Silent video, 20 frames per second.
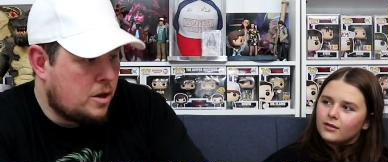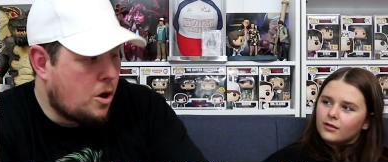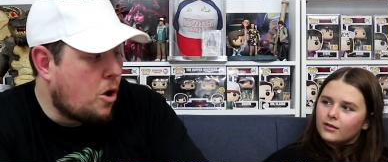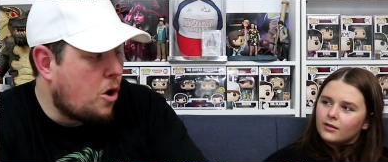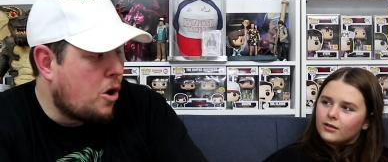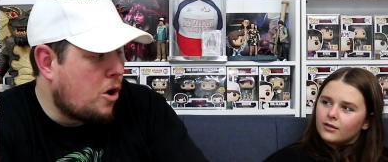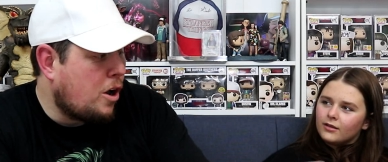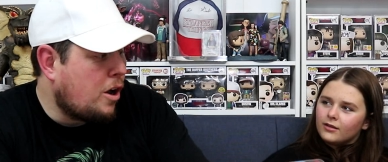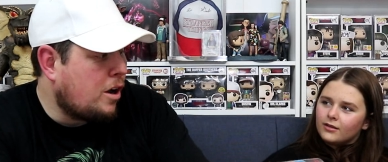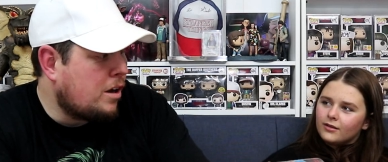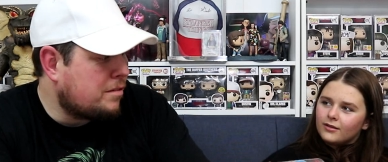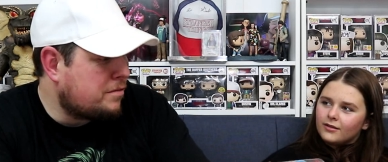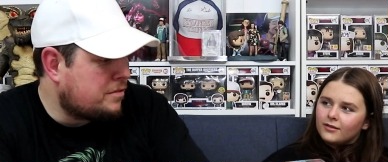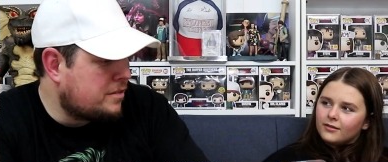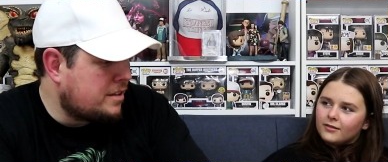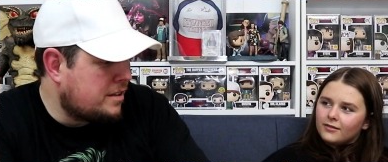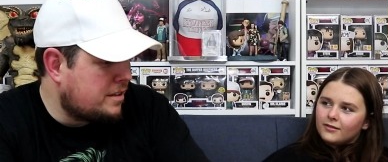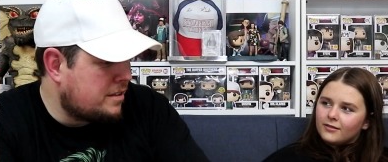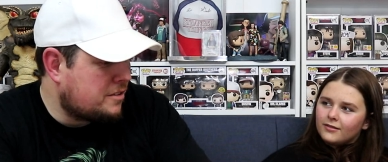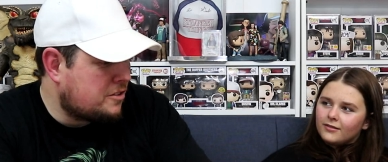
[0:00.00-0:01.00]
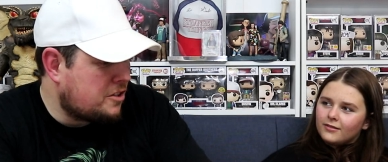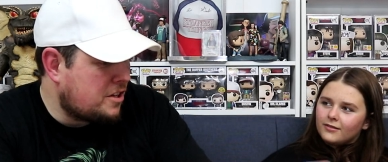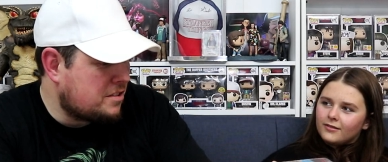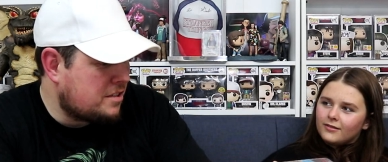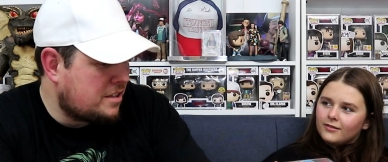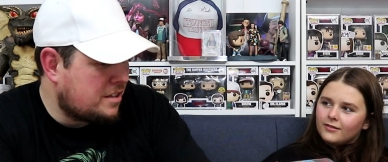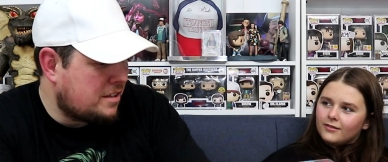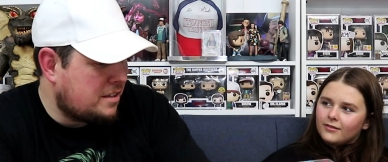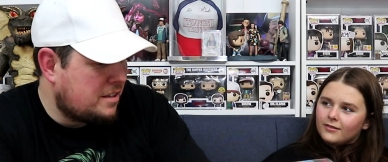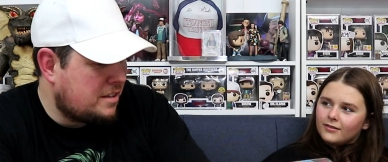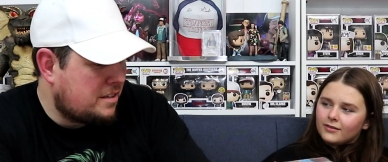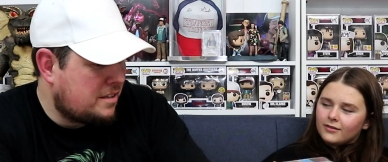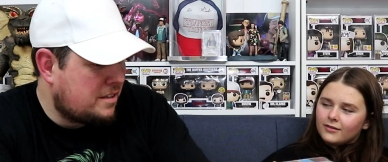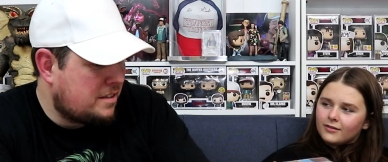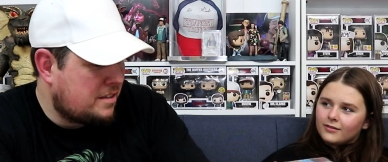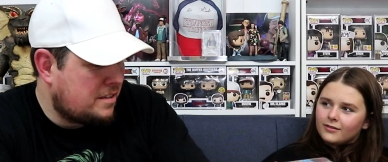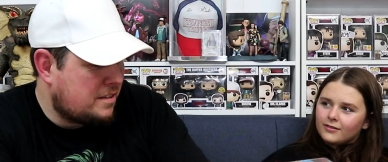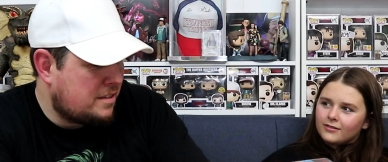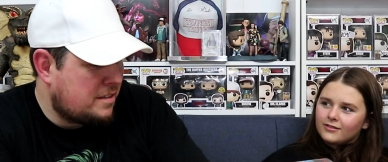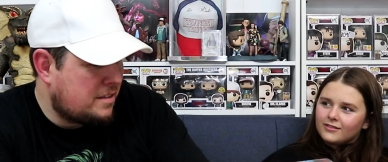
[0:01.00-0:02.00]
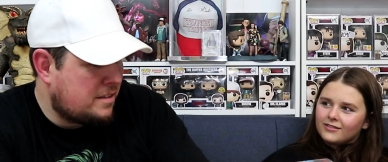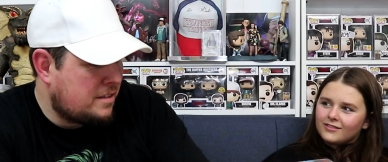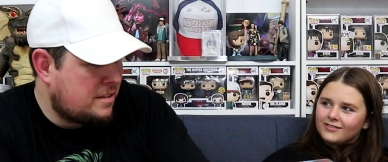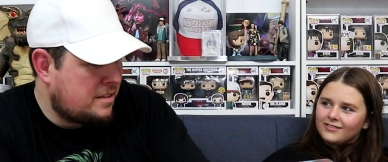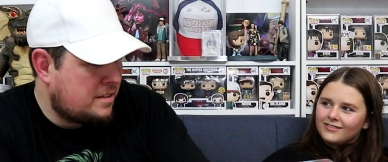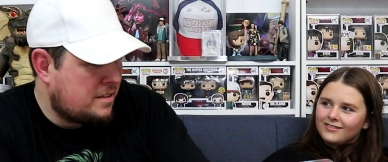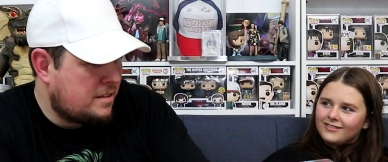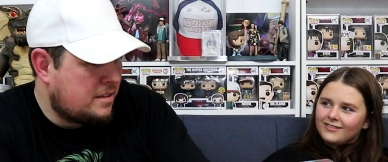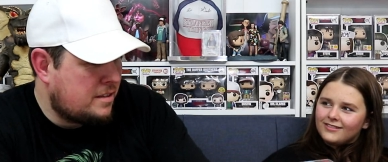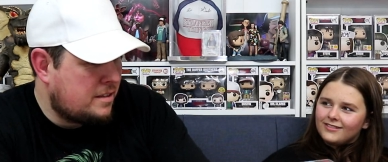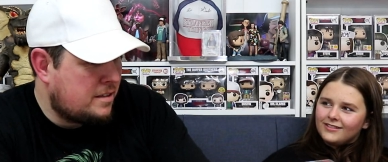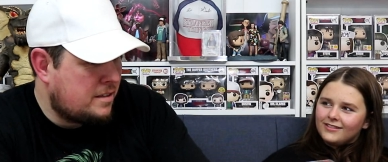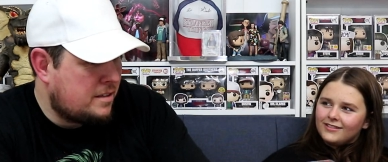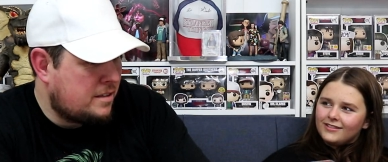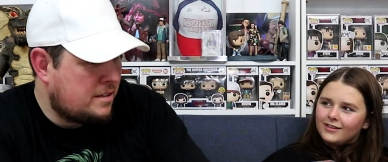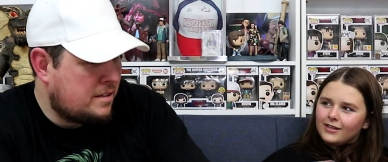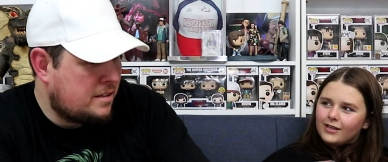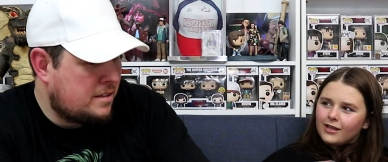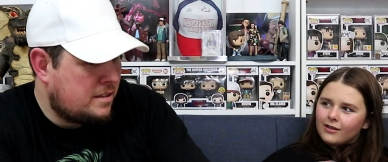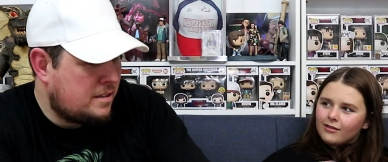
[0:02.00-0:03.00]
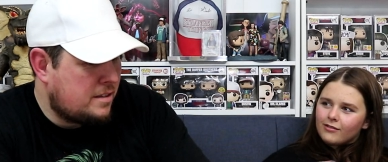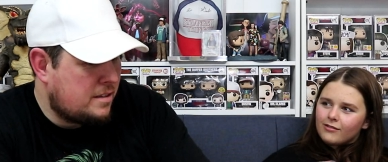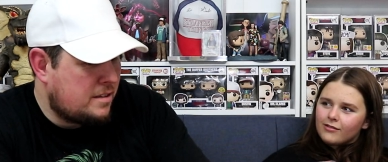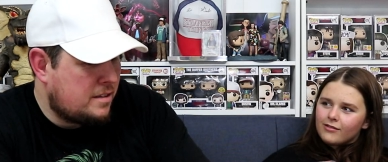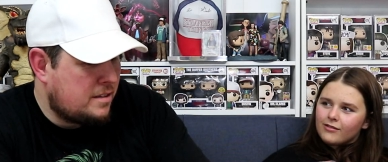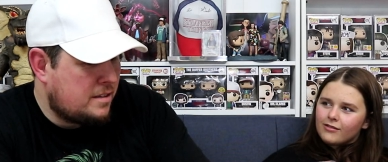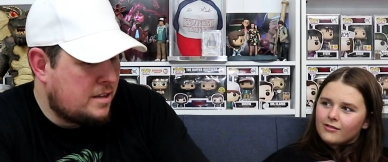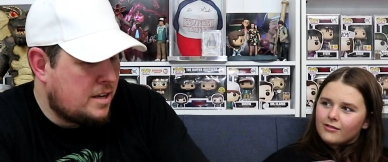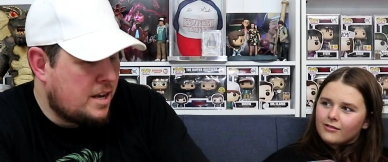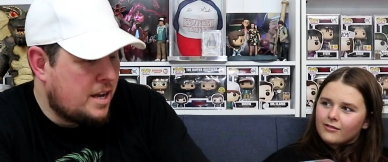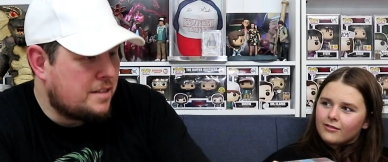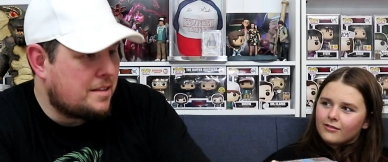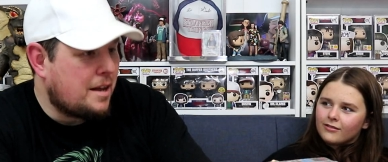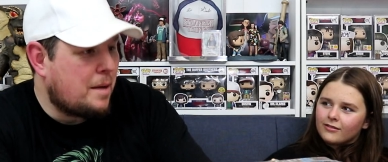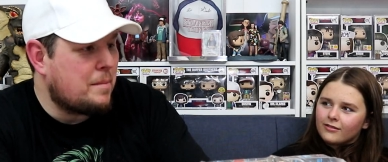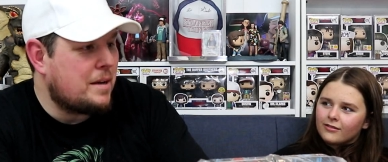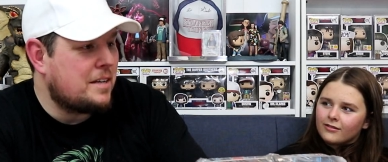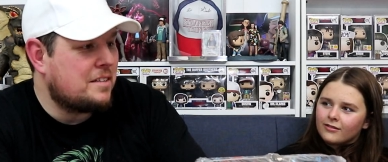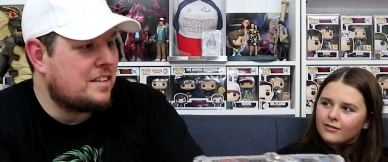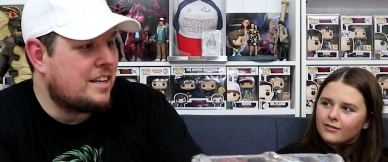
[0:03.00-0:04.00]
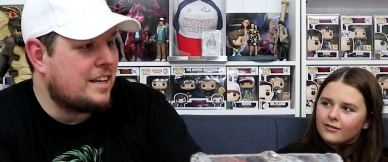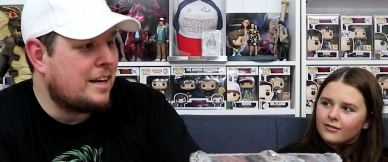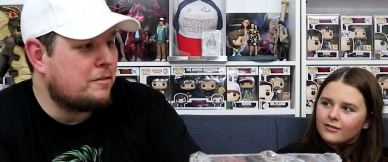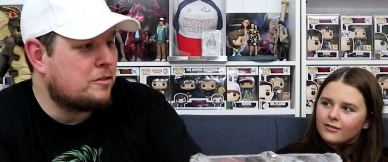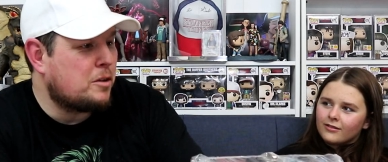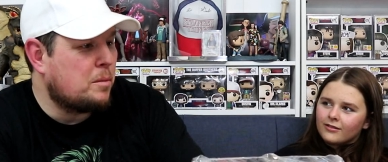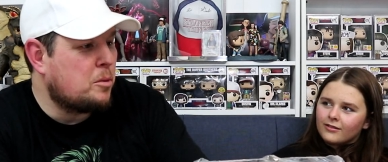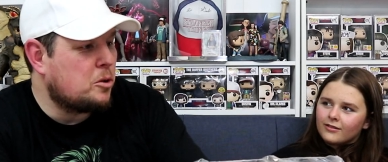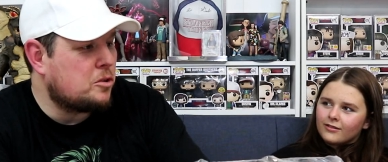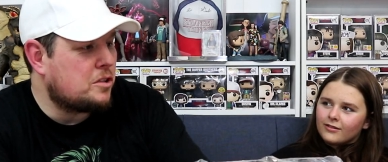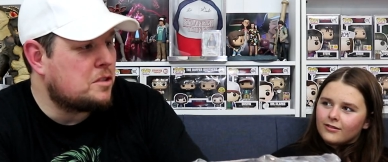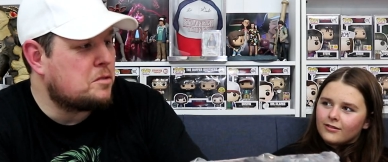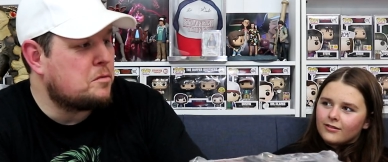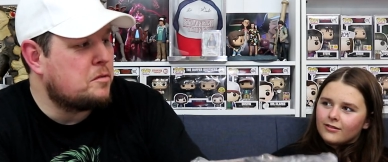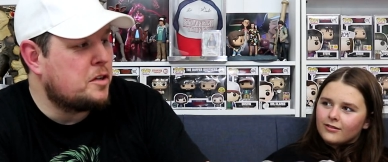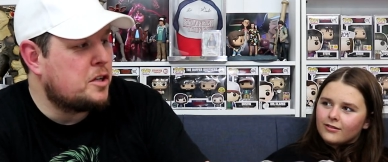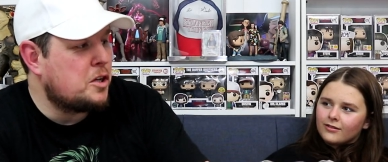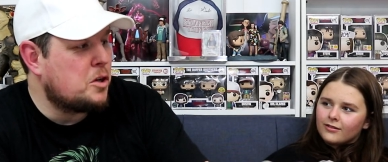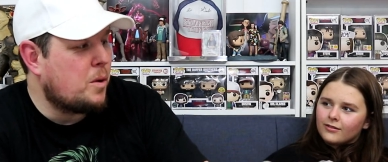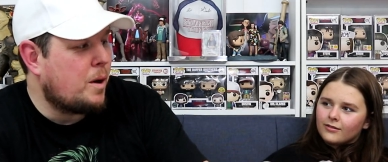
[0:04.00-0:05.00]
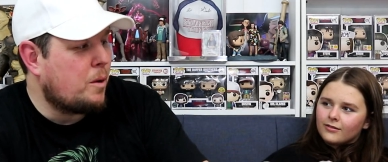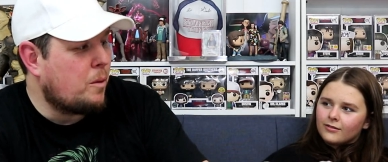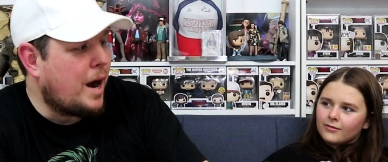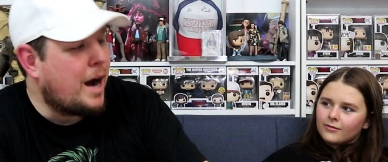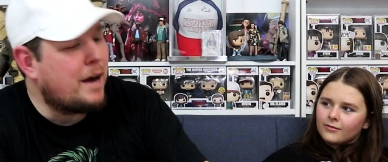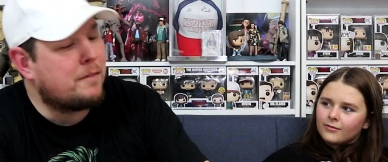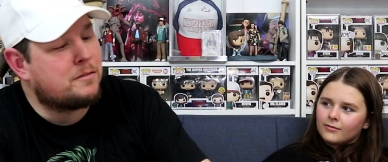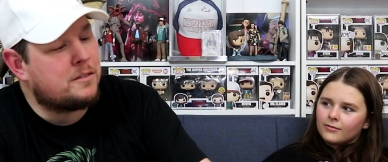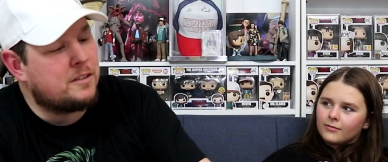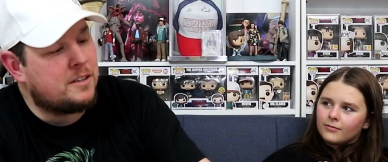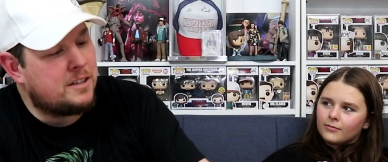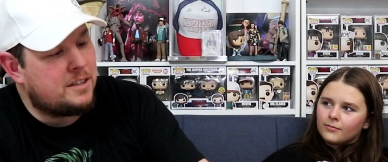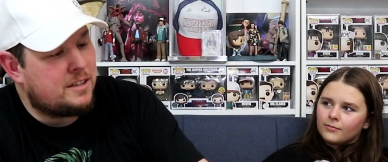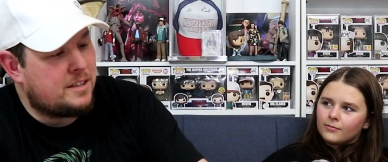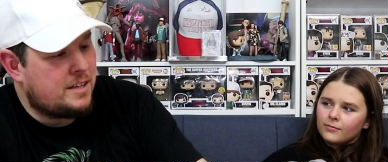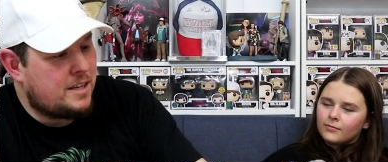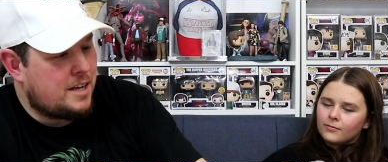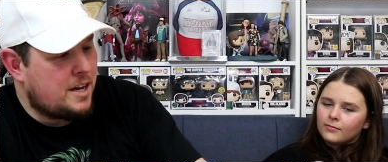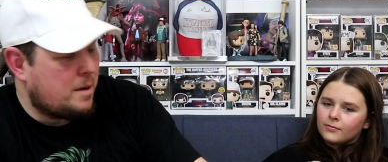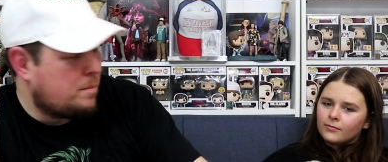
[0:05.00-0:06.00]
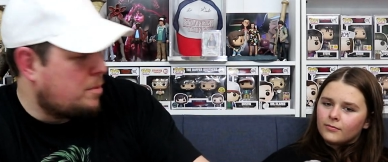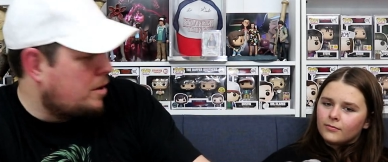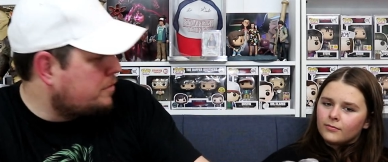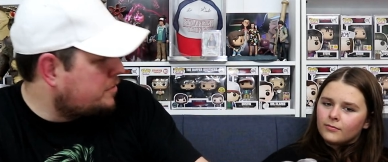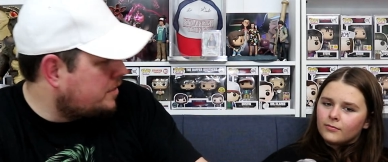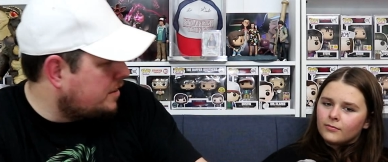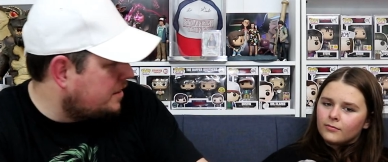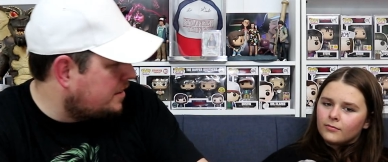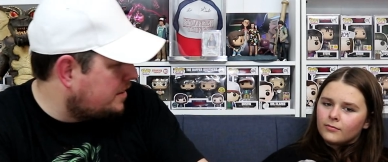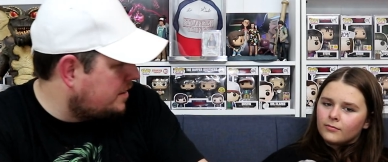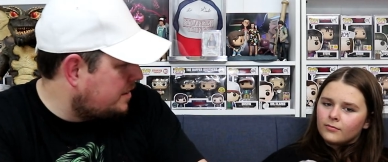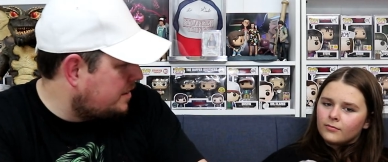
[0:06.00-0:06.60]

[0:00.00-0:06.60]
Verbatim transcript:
Speaker 1: Oh, for Jessie. Yes. That means I'd have to put this video out after her birthday.